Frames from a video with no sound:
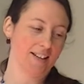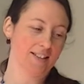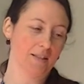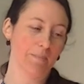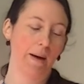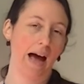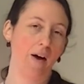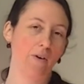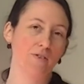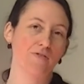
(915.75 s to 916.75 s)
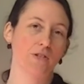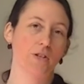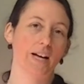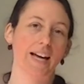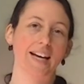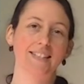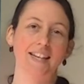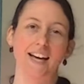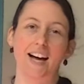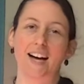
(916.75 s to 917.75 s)
It's a powerful
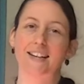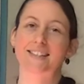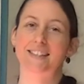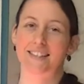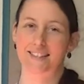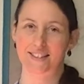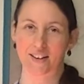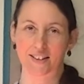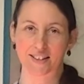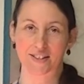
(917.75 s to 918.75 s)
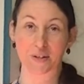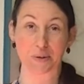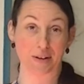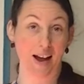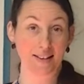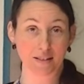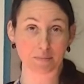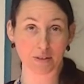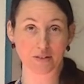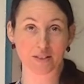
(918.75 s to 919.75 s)
antioxidant on its own. As a
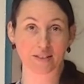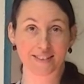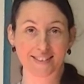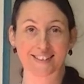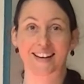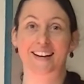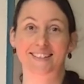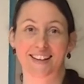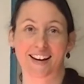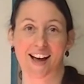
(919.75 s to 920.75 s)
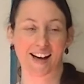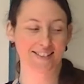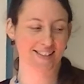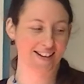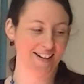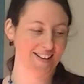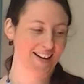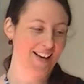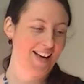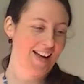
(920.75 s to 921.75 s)
mineral, it's an antioxidant,
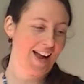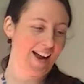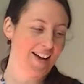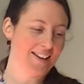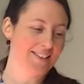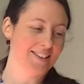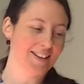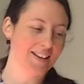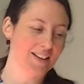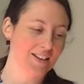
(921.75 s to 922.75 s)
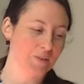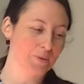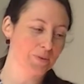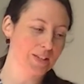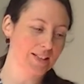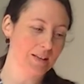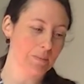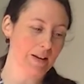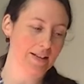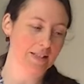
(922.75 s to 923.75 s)
and it really
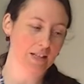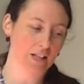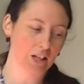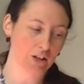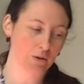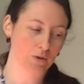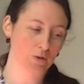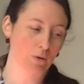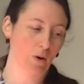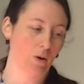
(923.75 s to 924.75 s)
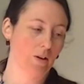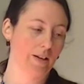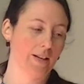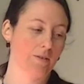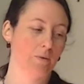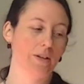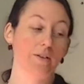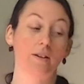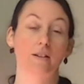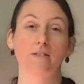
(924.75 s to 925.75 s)
plays a huge role in what you
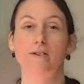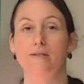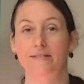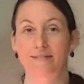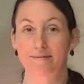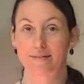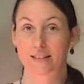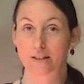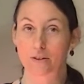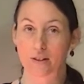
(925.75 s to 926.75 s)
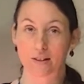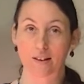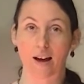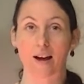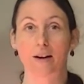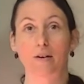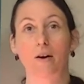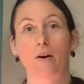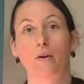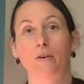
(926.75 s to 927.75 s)
can Google,
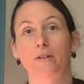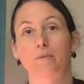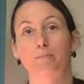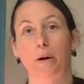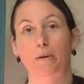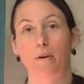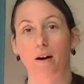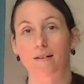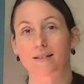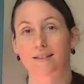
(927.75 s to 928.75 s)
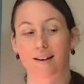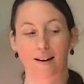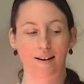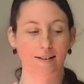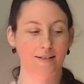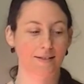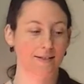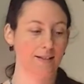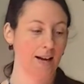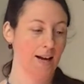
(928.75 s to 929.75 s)
glutathione
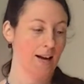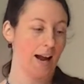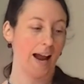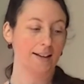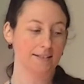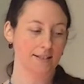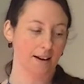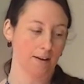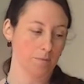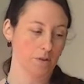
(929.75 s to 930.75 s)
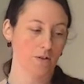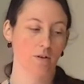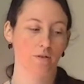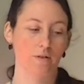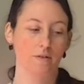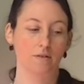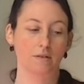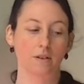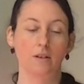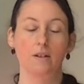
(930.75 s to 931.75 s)
peroxidase enzymes. So
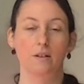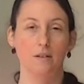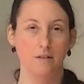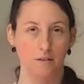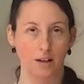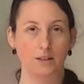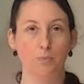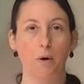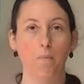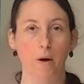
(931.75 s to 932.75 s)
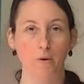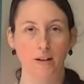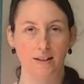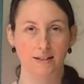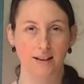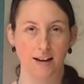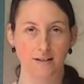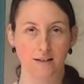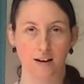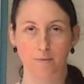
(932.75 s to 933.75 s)
it's promoting these
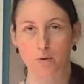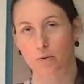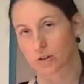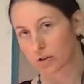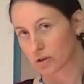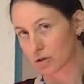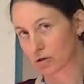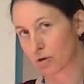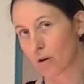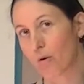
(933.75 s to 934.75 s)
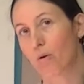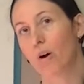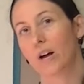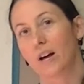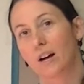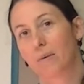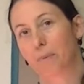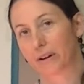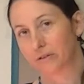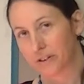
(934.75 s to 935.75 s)
enzymes, which are so
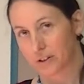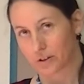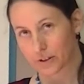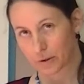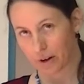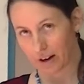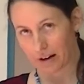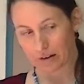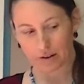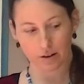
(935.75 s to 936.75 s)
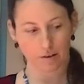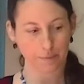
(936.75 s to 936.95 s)
beneficial to our health.